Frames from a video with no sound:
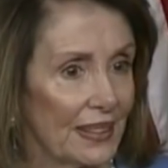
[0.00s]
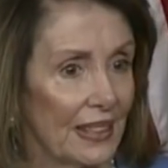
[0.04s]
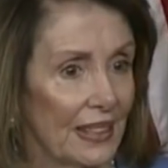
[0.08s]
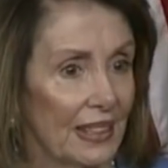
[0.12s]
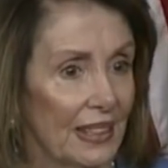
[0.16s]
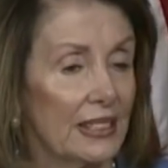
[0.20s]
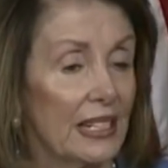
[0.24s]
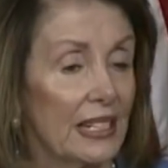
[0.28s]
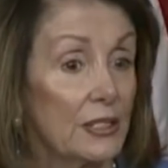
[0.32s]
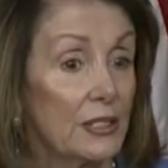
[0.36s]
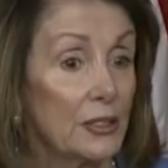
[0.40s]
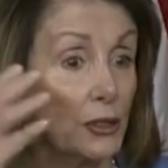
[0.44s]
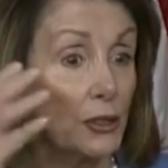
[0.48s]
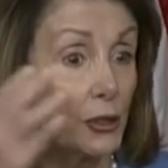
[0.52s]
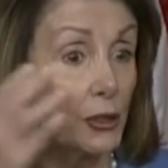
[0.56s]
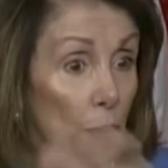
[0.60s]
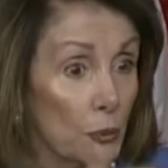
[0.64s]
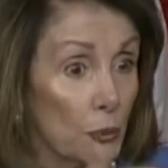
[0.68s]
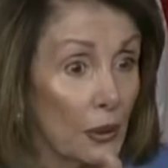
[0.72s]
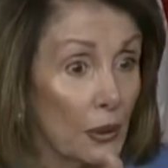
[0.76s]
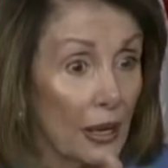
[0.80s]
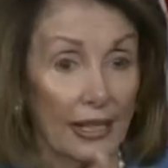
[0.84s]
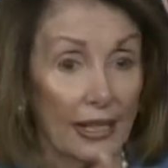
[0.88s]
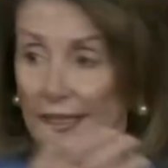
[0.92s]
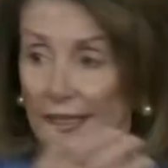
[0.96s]
And then you
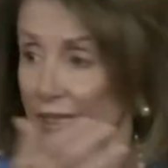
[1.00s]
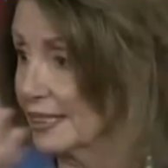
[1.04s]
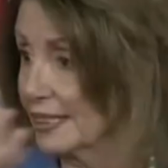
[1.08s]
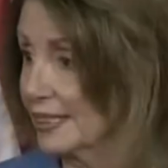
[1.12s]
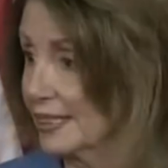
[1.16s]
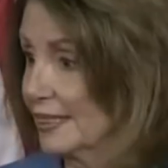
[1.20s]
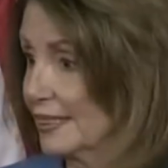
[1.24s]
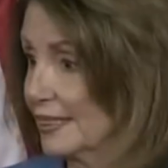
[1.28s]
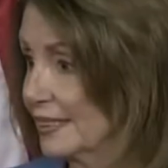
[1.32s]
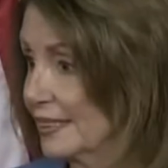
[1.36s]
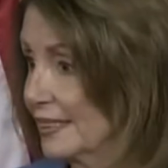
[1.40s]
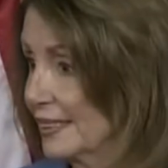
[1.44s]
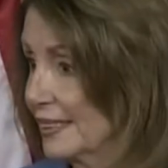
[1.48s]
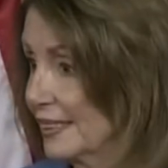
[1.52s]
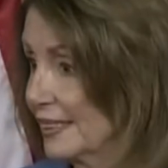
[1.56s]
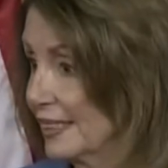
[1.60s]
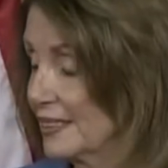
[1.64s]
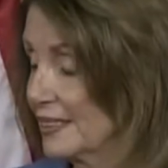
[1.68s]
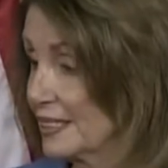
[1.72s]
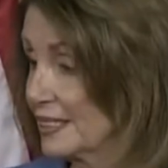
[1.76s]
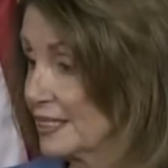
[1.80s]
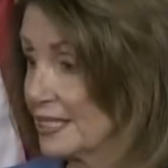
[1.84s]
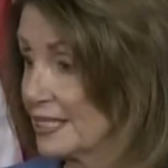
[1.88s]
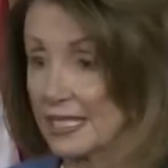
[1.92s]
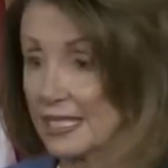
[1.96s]
write it,
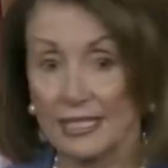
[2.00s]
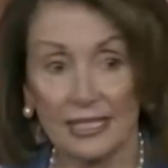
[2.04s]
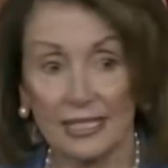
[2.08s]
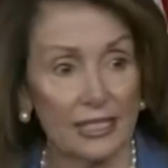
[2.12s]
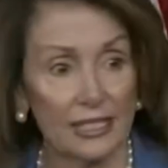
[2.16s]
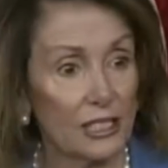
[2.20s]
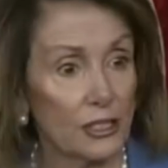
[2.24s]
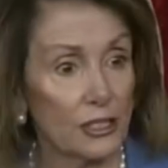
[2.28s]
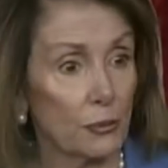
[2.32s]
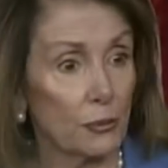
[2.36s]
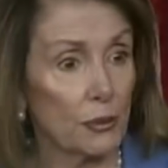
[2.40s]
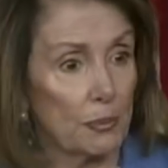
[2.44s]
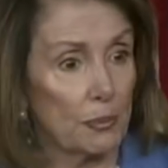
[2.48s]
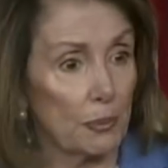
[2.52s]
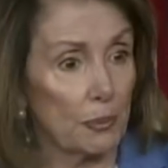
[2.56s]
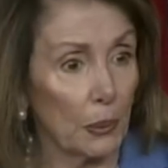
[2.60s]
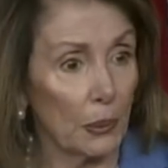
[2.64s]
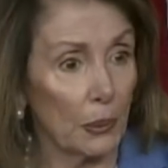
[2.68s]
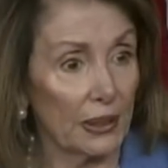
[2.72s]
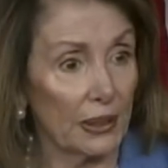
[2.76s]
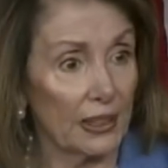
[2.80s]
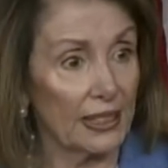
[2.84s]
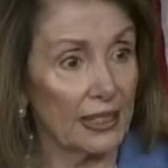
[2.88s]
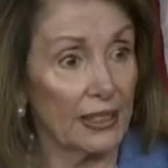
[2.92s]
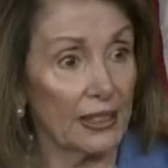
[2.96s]
and they'll say, see, it's
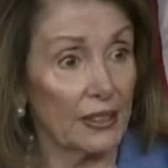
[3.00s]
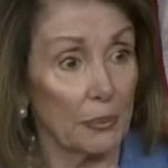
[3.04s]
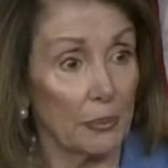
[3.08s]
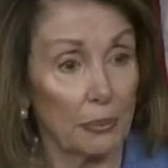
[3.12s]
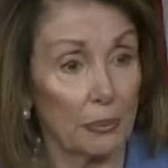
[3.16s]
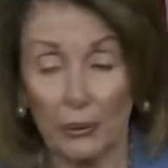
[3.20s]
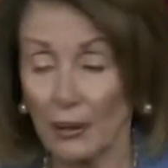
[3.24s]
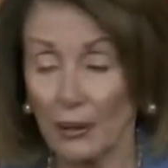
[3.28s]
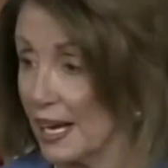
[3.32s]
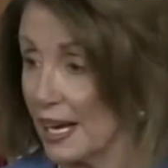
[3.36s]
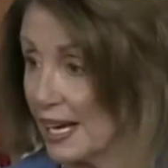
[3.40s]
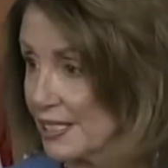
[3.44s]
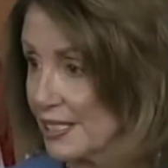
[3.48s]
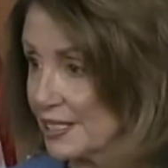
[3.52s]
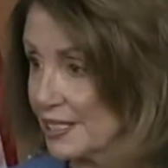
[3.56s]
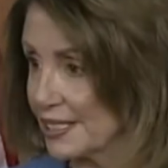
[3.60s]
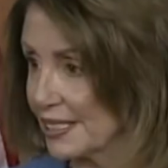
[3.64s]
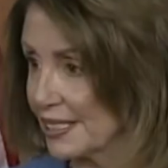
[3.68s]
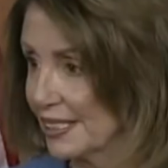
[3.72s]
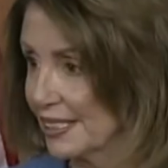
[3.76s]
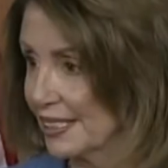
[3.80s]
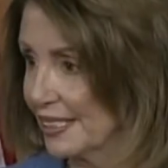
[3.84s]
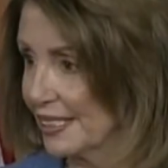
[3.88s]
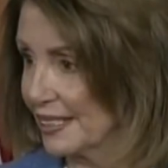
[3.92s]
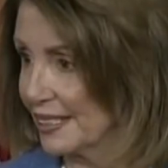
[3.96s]
reported in the
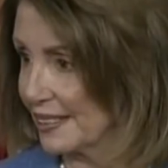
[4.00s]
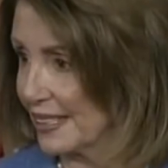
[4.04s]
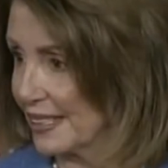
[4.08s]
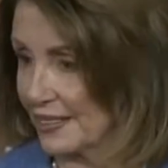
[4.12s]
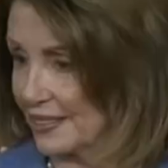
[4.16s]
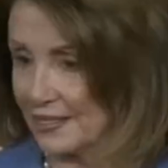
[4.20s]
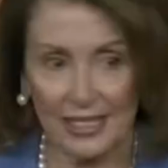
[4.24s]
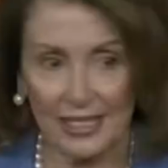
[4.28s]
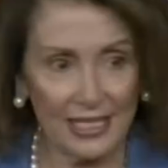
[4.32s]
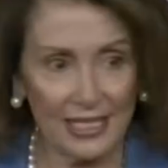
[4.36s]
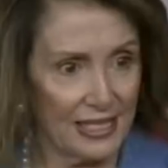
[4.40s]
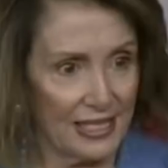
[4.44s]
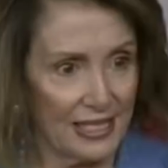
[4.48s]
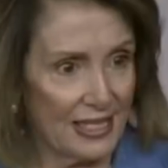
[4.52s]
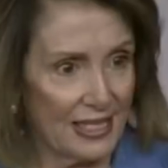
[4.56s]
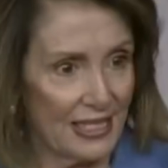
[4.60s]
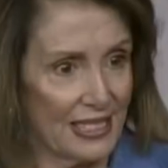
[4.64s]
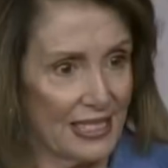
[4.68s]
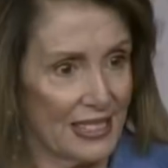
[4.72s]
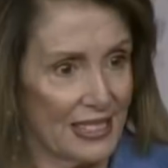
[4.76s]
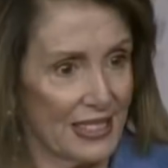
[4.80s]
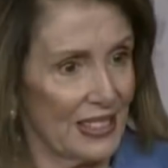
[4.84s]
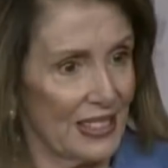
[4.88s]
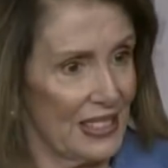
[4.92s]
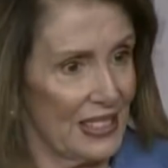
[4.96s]
press that this,
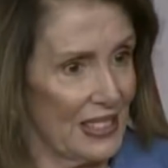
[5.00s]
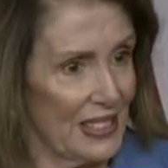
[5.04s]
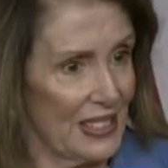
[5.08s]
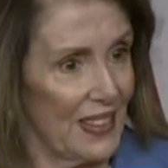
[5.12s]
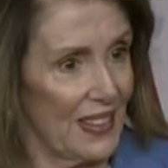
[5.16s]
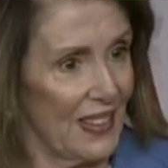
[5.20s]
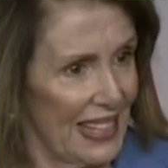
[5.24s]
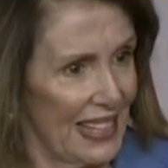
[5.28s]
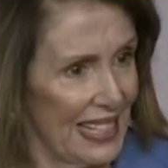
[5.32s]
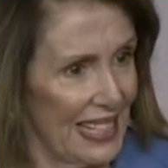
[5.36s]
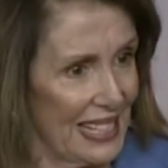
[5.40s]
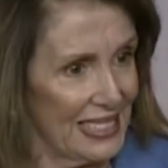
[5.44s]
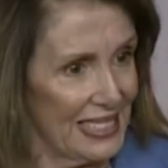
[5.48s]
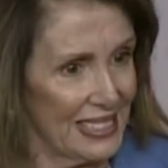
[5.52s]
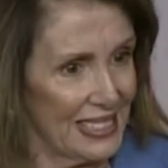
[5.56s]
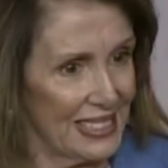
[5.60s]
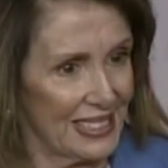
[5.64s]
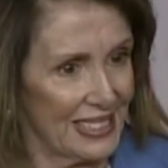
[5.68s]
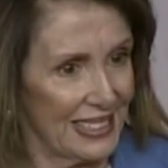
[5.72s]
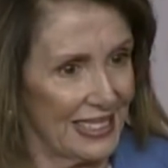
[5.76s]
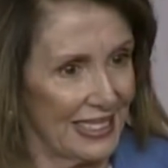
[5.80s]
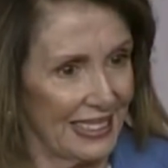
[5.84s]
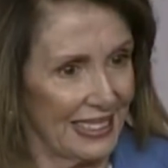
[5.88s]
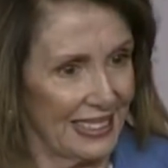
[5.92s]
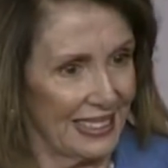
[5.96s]
and
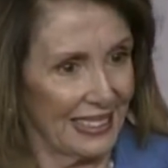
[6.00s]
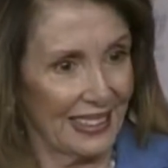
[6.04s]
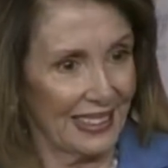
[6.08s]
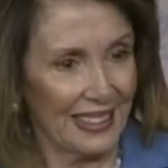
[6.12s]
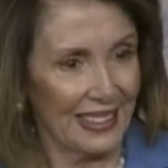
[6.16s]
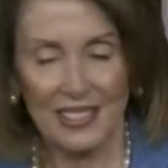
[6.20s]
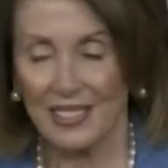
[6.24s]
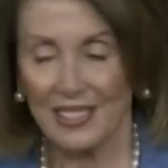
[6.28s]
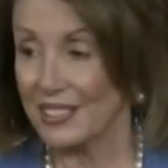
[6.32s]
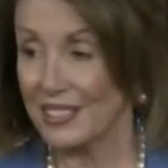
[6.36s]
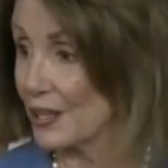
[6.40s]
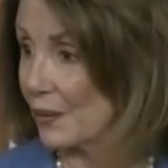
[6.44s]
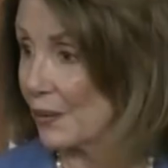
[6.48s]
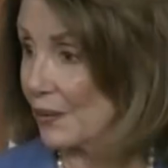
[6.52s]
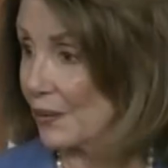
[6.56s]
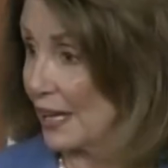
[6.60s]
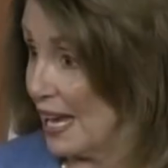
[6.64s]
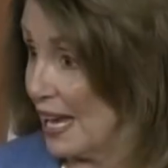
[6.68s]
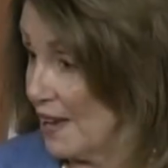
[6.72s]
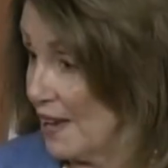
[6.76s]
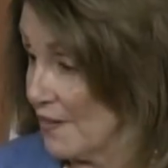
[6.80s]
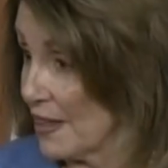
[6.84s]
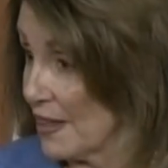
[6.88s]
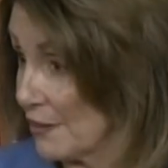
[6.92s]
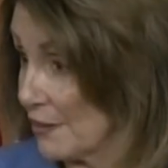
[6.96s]
this. So they
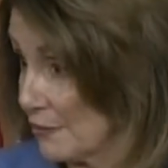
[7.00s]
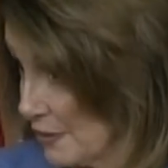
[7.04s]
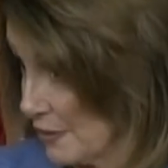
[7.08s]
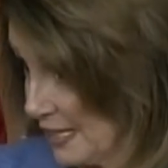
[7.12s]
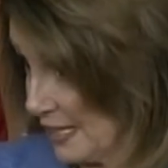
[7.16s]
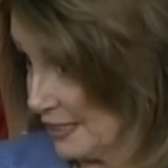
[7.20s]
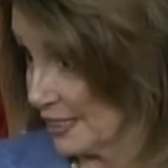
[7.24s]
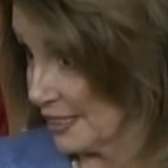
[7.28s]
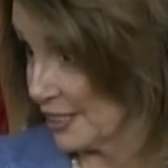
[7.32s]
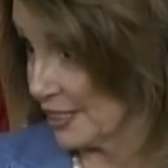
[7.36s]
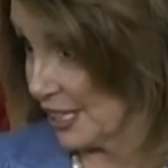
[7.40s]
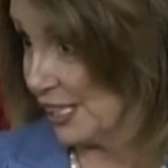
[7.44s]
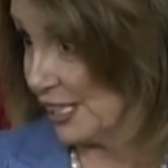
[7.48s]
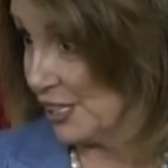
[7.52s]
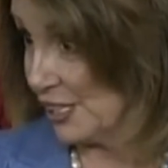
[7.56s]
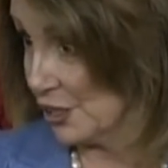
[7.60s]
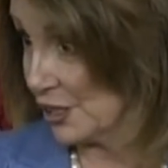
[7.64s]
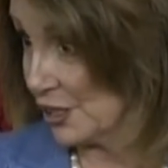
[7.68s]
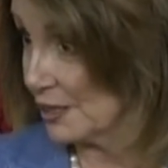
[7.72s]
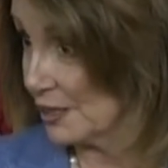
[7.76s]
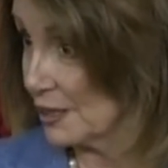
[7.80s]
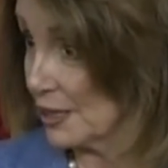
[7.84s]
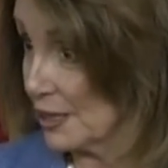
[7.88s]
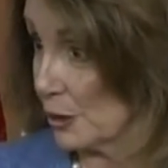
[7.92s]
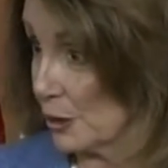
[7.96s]
have that
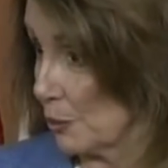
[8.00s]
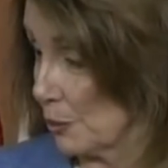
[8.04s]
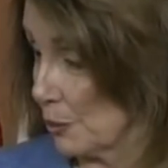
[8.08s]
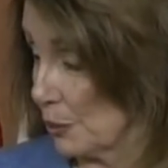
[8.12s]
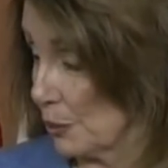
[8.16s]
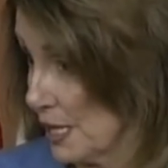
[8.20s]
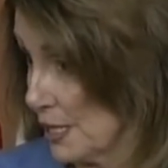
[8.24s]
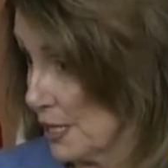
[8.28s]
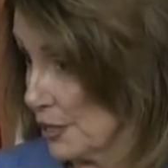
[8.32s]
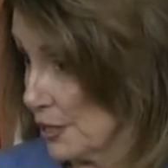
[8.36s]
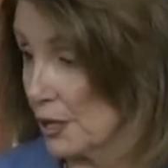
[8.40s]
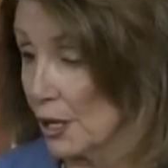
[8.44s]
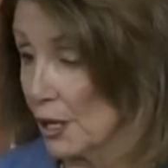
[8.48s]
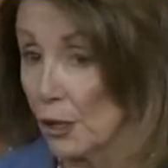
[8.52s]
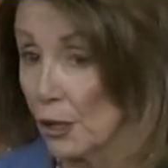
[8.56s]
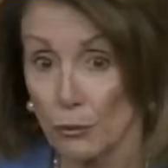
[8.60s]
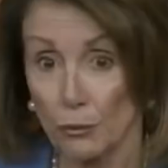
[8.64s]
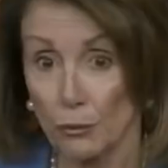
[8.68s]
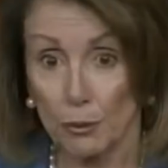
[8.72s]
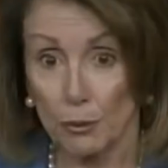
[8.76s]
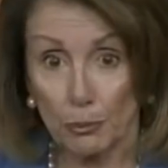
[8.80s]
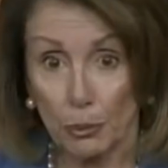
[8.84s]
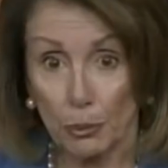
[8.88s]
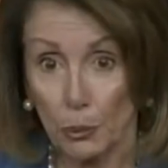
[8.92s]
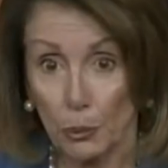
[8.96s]
validation that the press
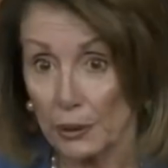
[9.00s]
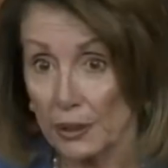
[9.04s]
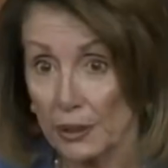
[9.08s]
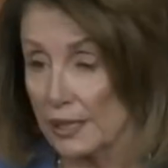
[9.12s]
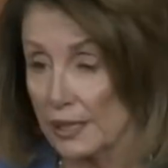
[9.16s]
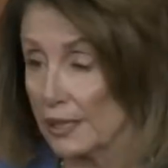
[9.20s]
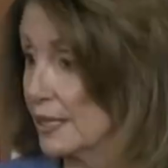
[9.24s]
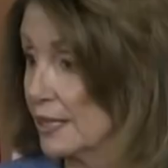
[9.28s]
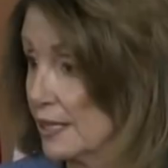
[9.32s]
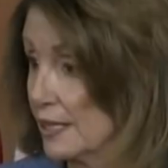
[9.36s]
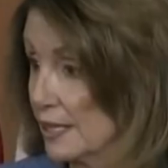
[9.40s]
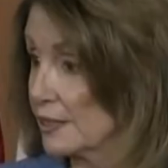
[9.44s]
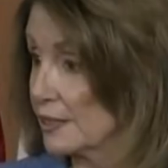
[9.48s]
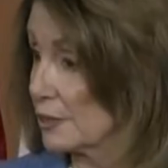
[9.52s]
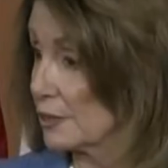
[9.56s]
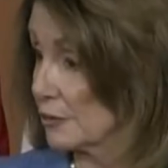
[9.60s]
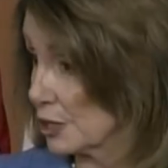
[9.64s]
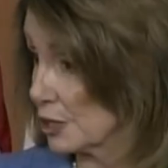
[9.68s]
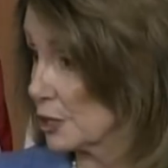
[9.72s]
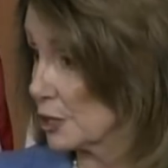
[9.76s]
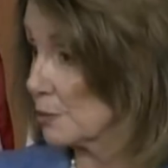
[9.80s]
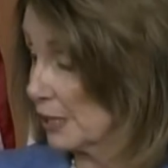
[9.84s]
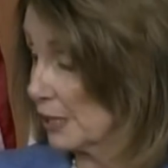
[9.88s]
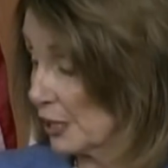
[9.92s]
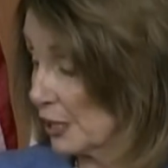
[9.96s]
reported the
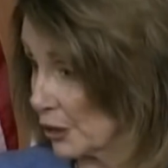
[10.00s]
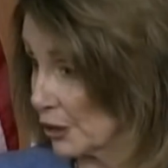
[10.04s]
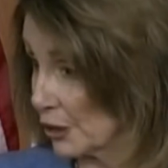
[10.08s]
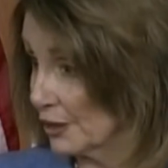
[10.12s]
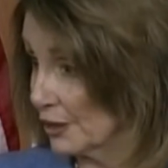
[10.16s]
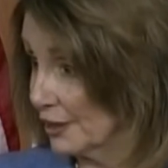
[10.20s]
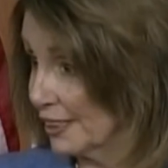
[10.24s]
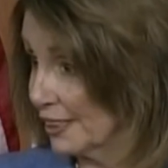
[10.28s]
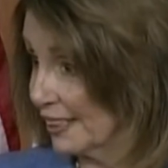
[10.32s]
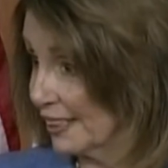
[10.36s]
smear,